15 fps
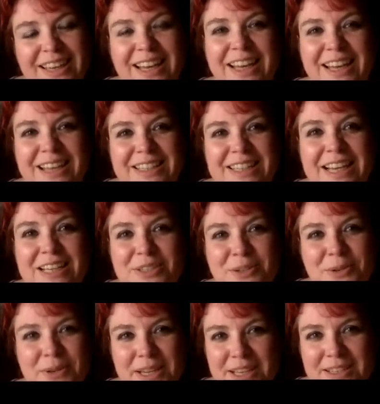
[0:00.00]
And as
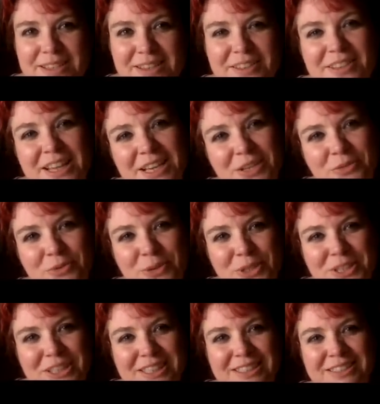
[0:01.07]
always, thanks for
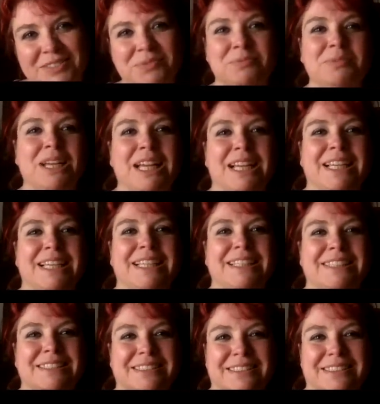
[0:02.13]
watching. Bye.